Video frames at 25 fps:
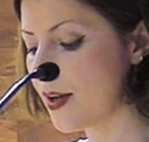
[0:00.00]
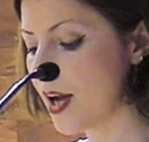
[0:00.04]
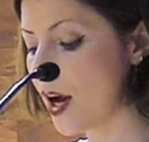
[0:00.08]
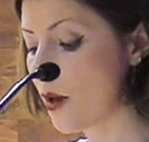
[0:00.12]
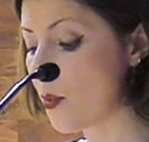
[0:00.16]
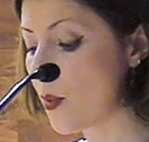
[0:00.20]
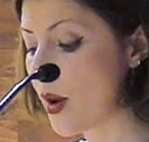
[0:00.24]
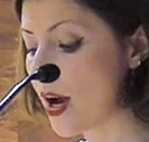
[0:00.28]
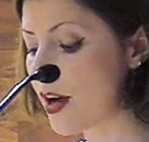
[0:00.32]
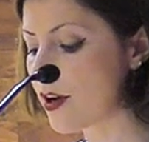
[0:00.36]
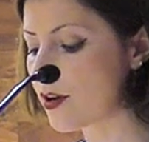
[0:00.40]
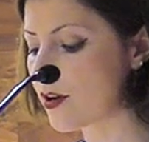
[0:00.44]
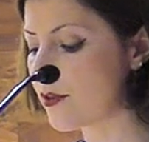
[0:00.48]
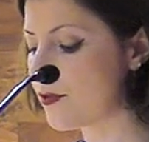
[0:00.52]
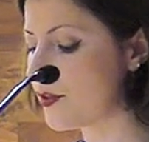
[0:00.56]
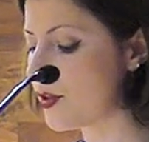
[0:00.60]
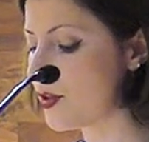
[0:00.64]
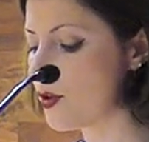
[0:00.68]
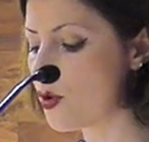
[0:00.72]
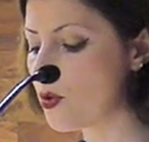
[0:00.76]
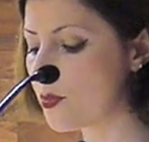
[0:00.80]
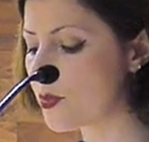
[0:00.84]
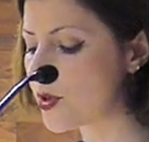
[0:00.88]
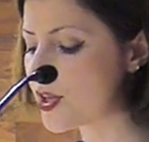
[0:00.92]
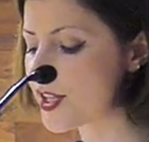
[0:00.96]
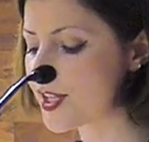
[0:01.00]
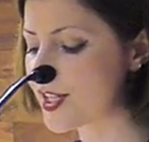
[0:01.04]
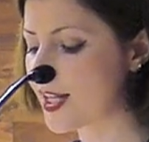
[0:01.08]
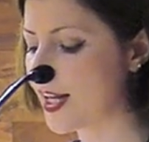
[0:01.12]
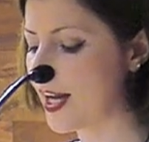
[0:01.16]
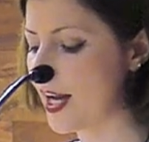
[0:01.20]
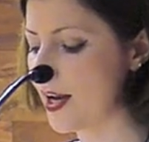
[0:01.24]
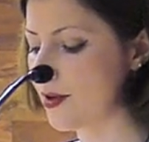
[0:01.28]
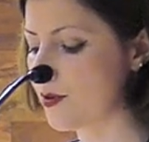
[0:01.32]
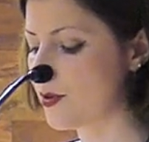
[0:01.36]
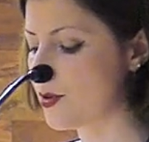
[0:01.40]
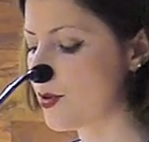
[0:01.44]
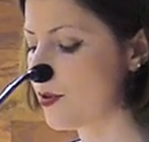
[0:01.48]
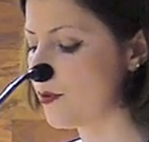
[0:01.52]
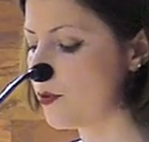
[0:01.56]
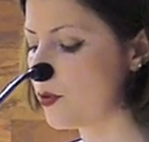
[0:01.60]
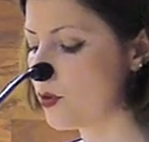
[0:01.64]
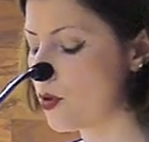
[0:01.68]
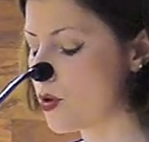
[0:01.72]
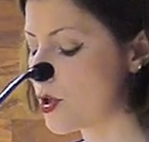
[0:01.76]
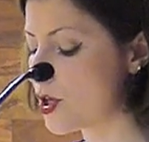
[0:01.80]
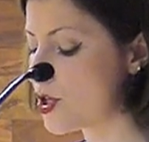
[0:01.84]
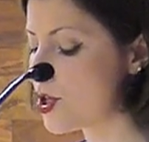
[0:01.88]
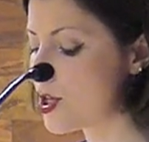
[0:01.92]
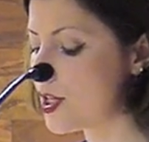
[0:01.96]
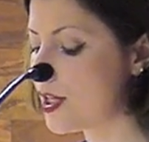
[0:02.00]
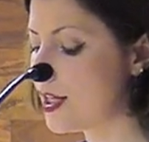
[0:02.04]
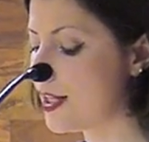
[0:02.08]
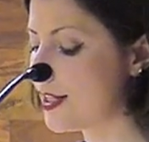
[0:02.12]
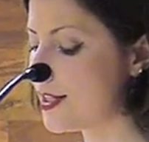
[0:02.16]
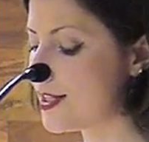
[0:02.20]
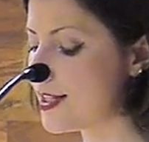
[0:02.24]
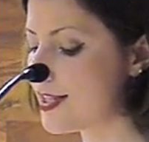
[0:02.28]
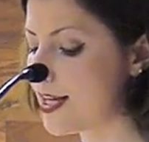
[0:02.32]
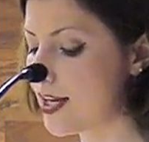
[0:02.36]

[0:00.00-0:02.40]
aware of the numerous accounts of torture and